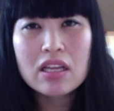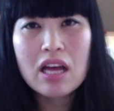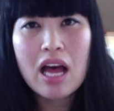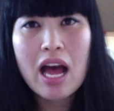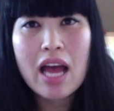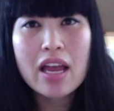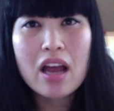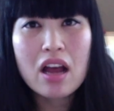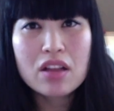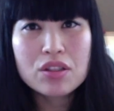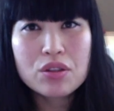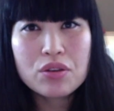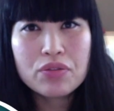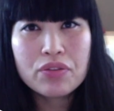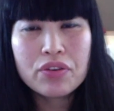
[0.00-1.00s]
the
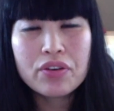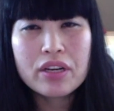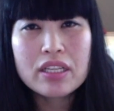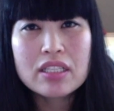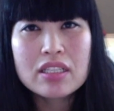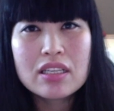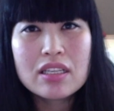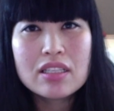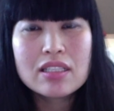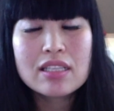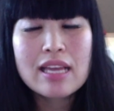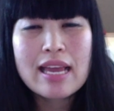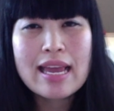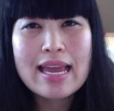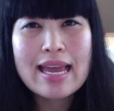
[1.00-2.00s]

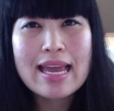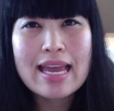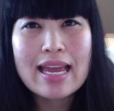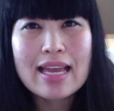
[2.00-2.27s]
iontophoresis